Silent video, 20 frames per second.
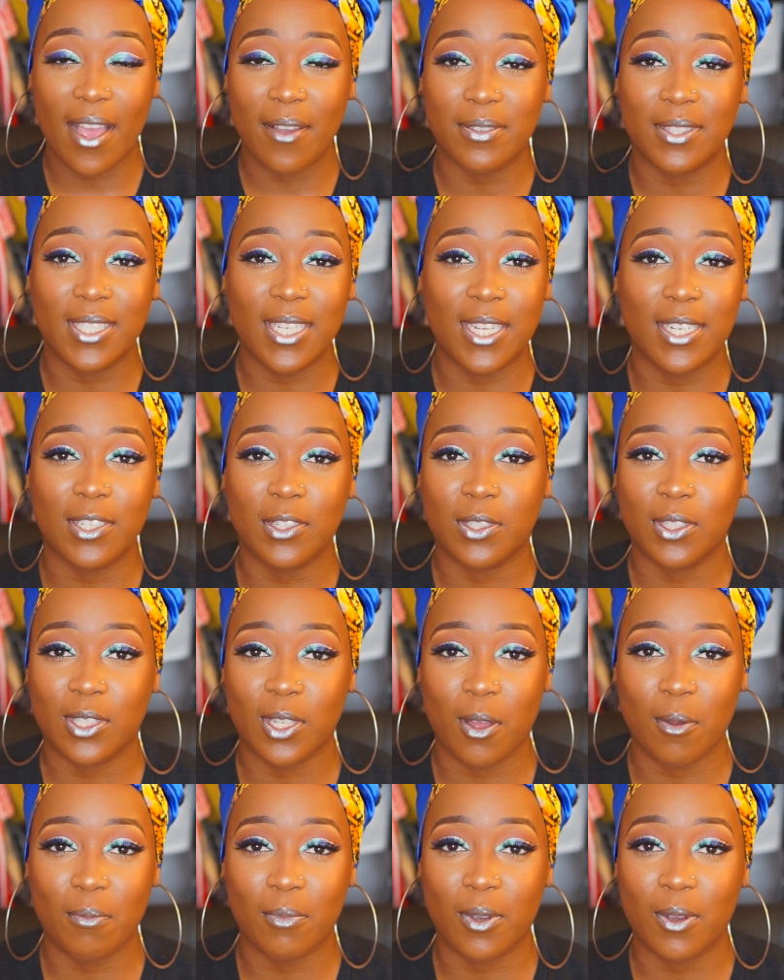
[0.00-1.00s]
I've seen
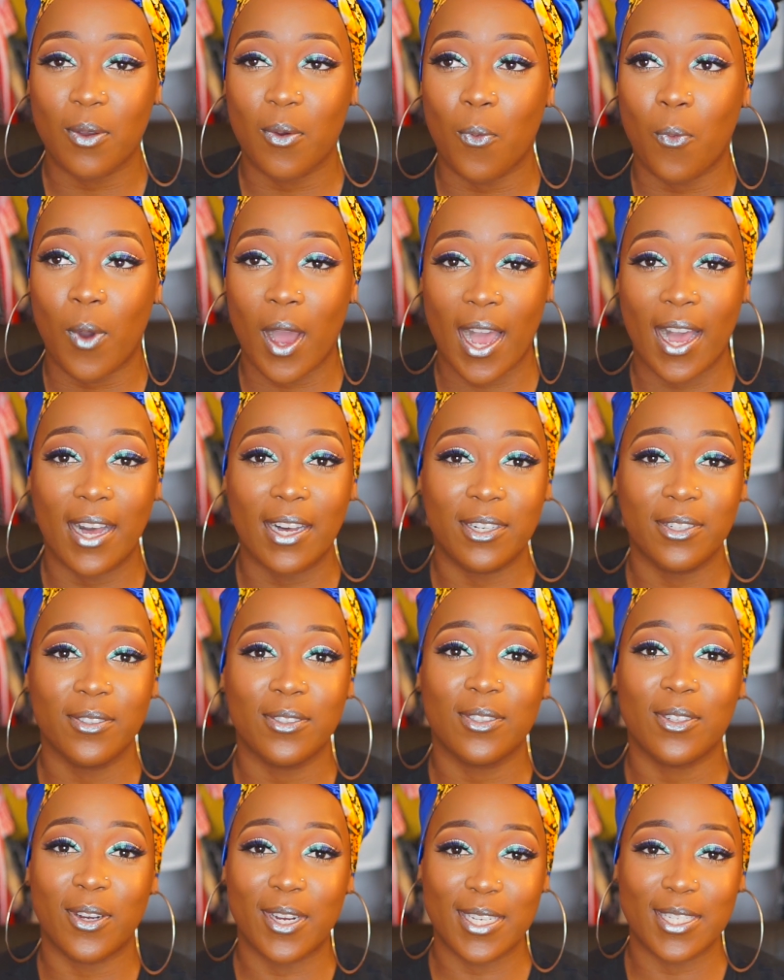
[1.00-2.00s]
some
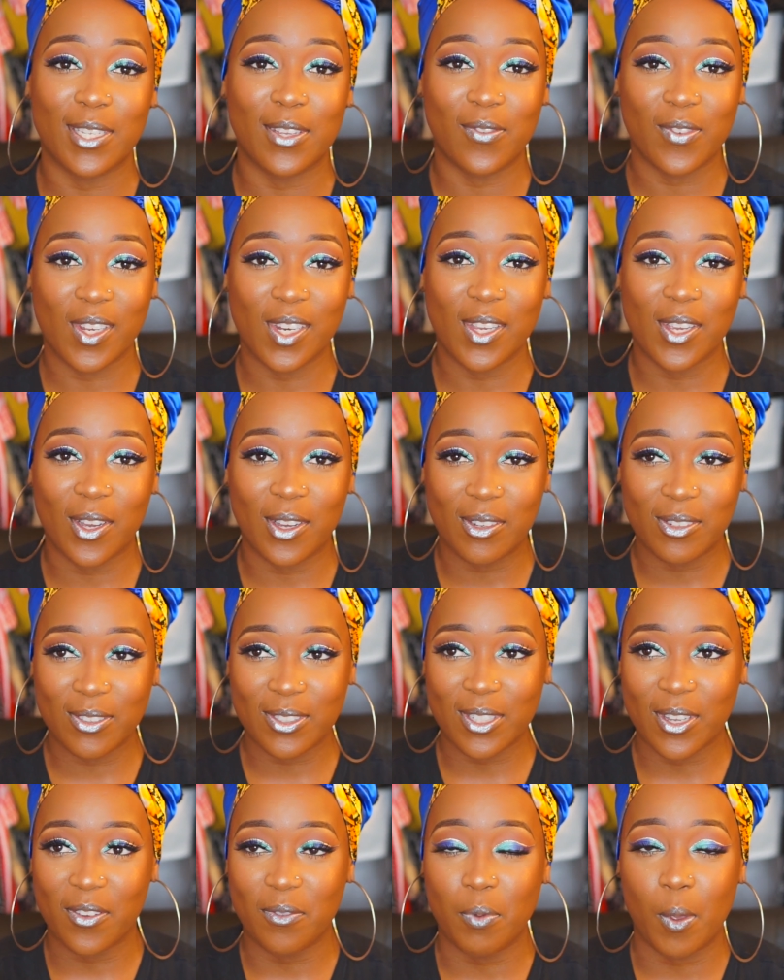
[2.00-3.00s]
wild, crazy
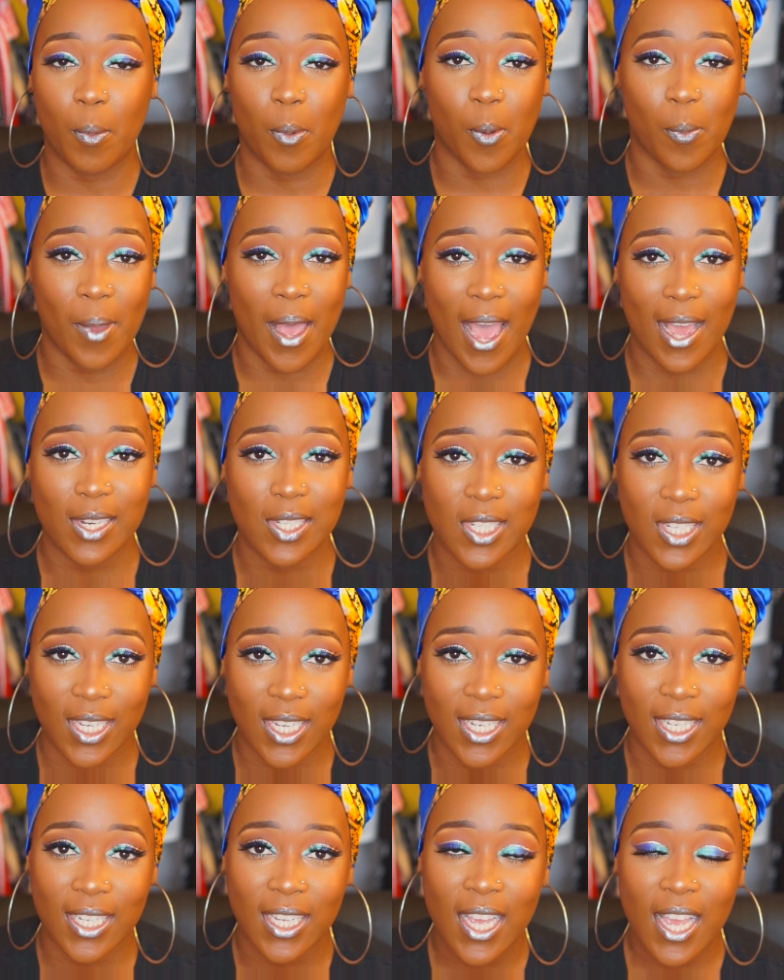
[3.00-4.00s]
videos of people
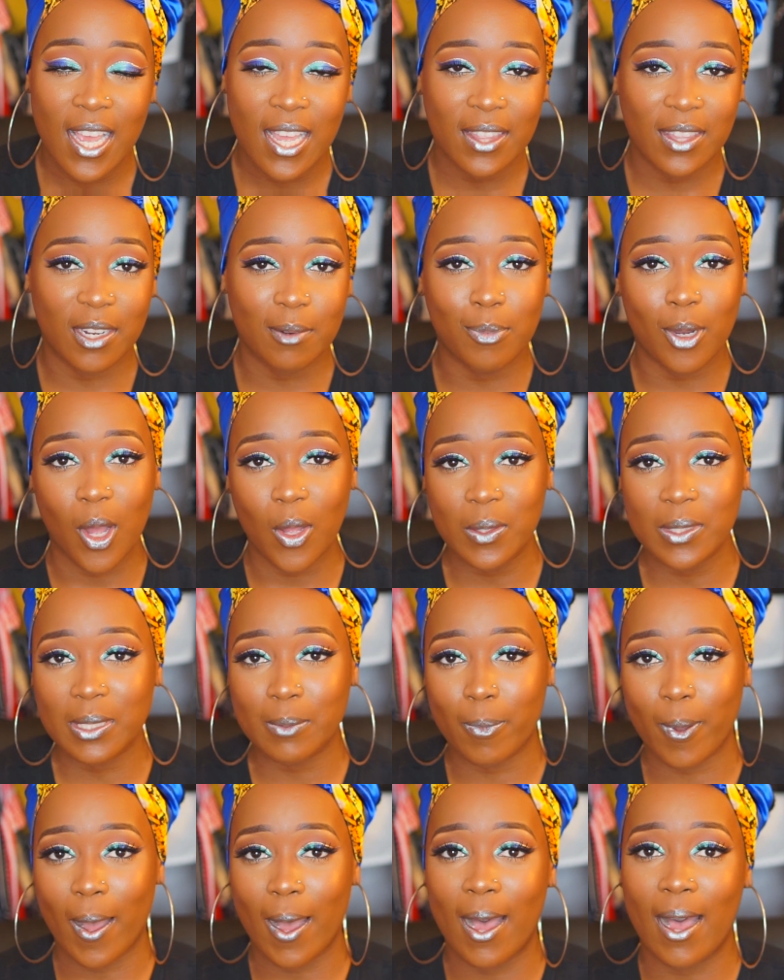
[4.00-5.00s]
patching their bald
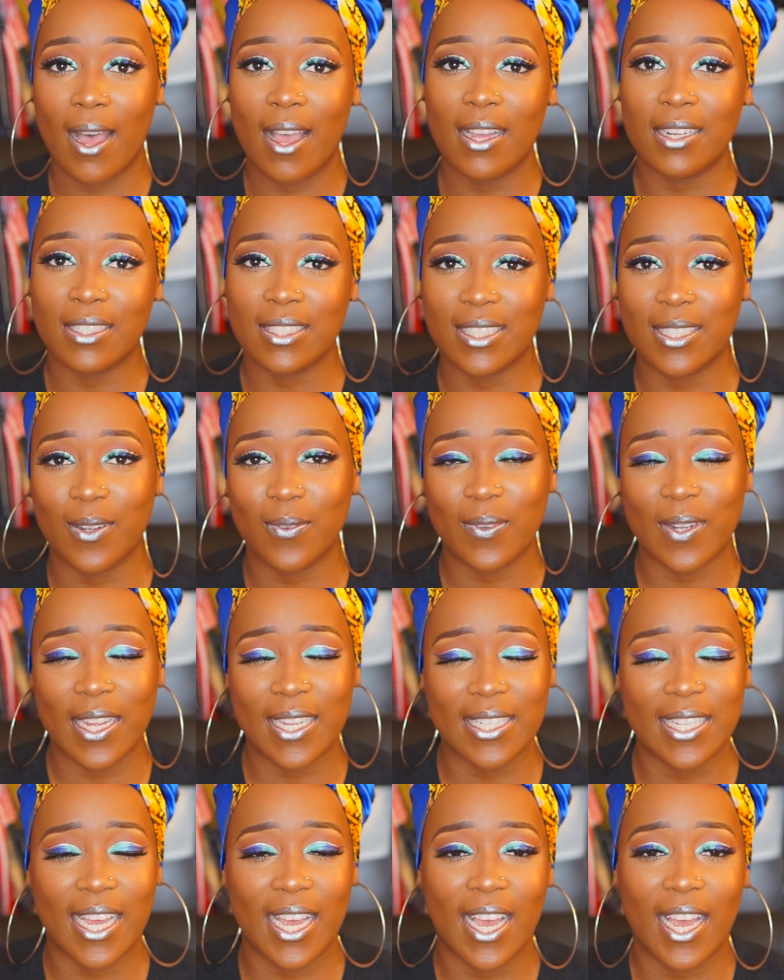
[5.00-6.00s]
spot and stuff
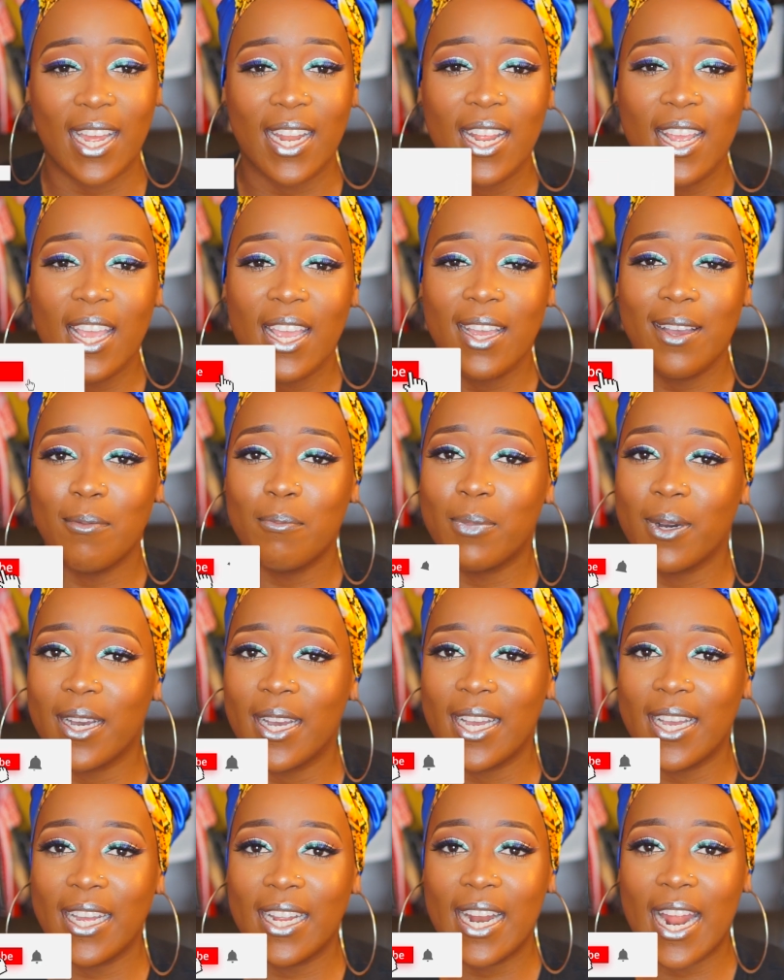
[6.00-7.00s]
like that,
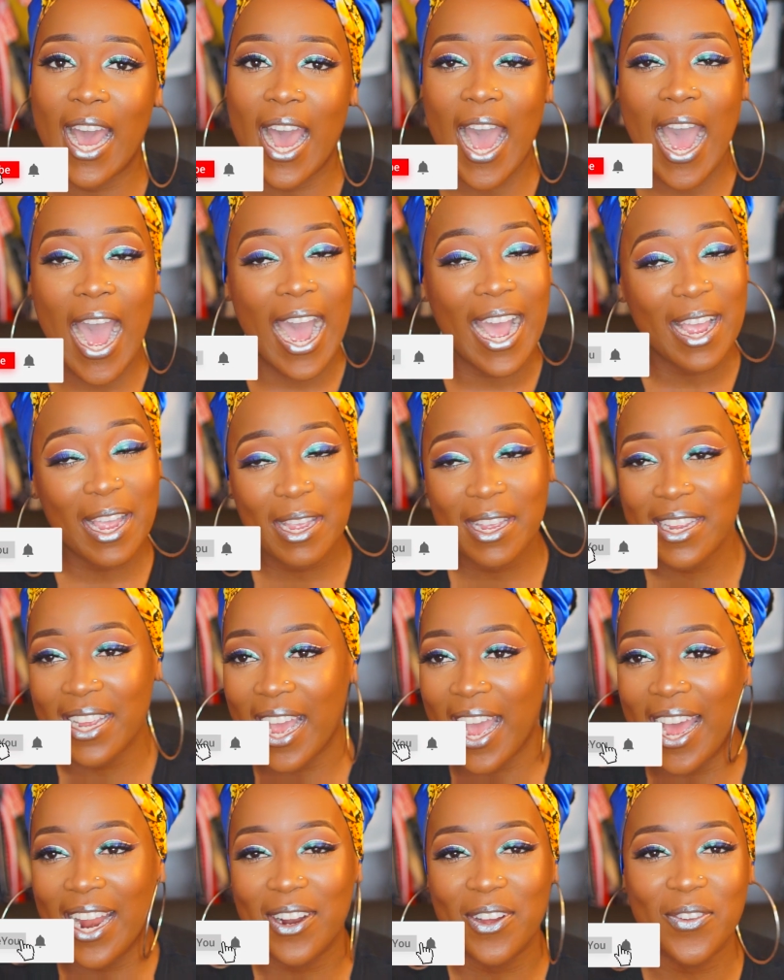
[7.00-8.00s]
but
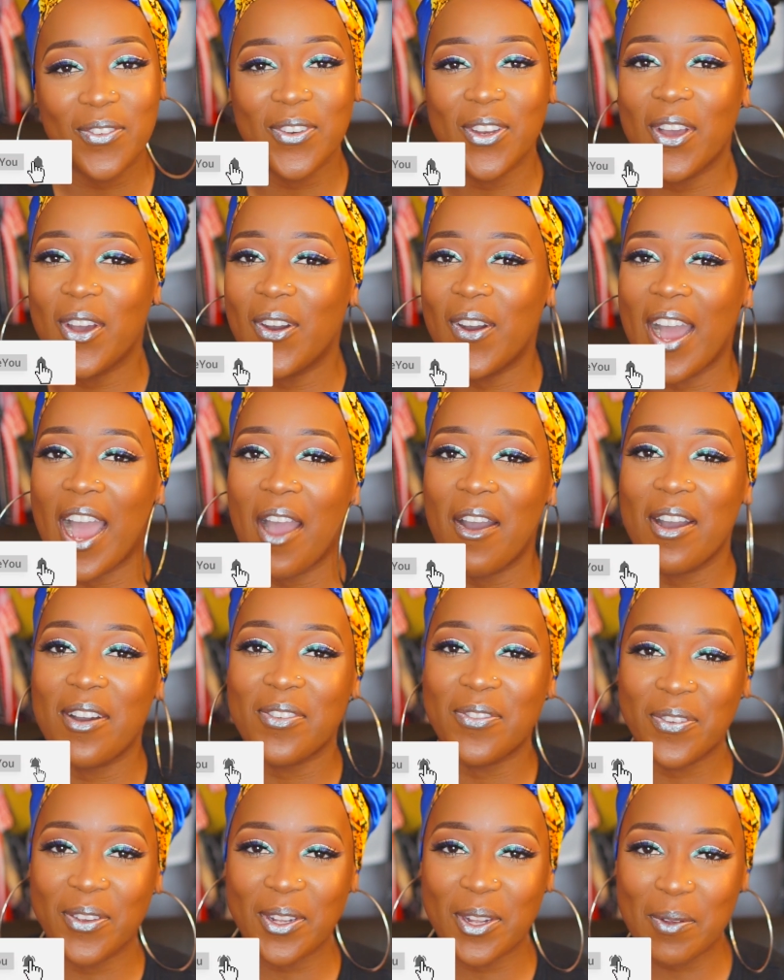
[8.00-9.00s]
I don't know how
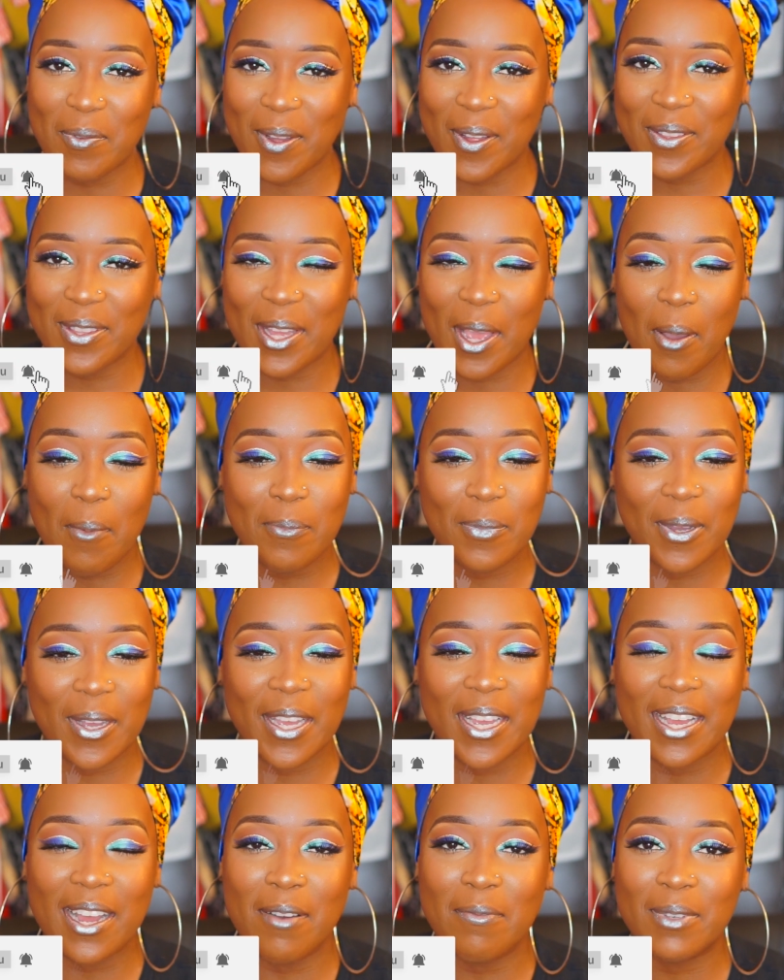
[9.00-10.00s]
I feel about that.
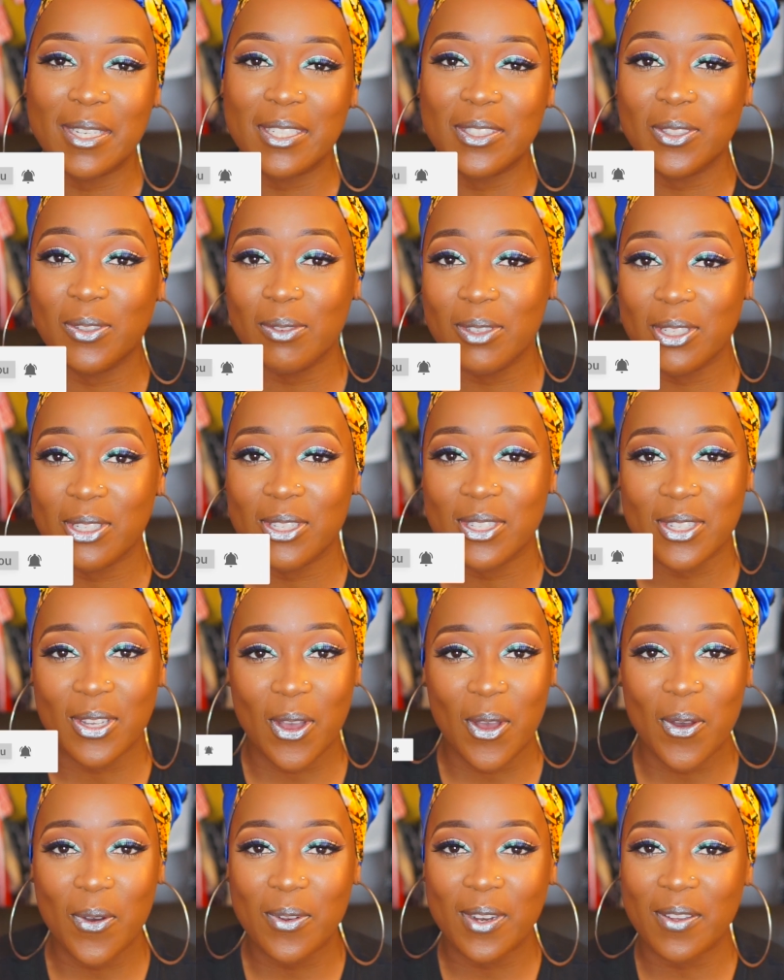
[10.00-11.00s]
But I mean, to each his
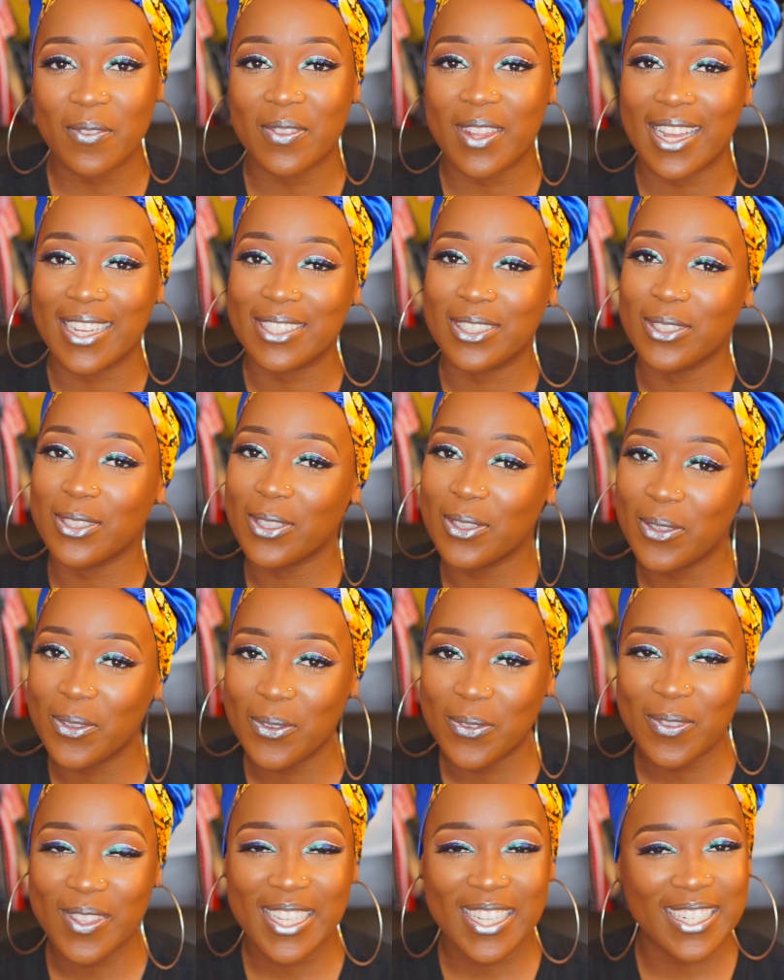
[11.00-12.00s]
own. If that's
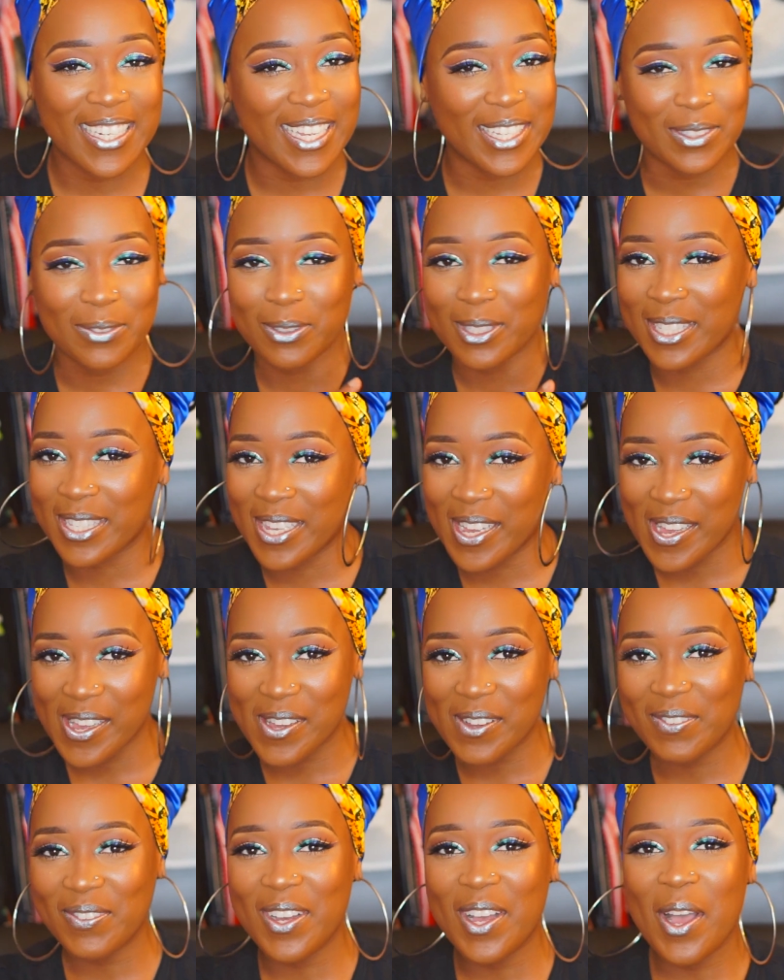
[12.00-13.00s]
you, then that's what's
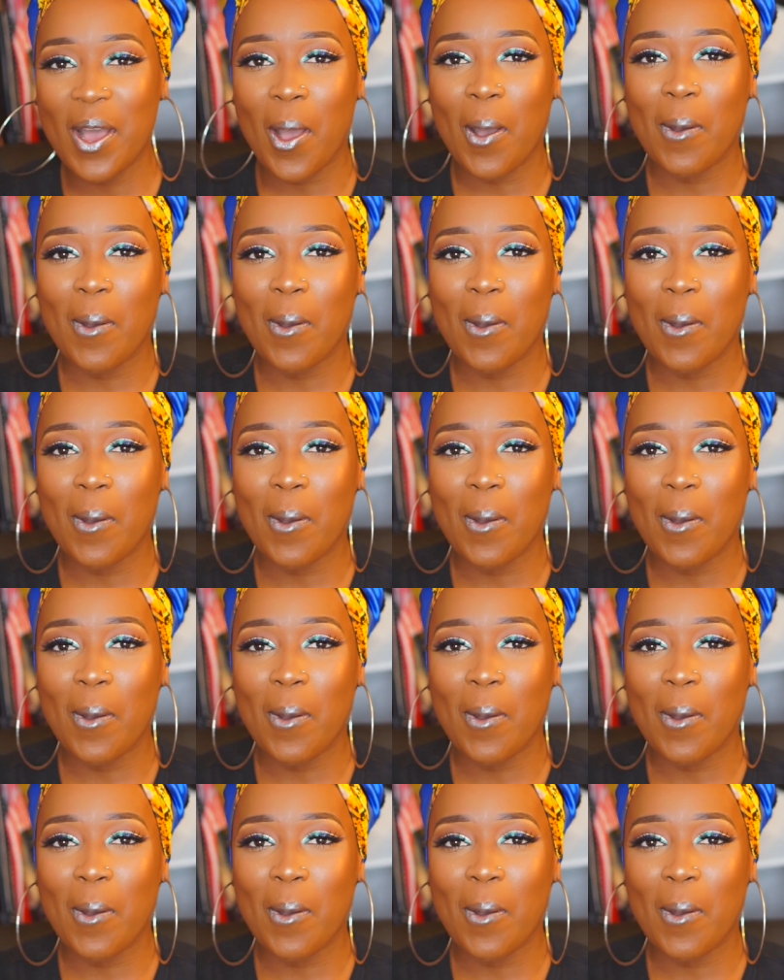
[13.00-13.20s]
up.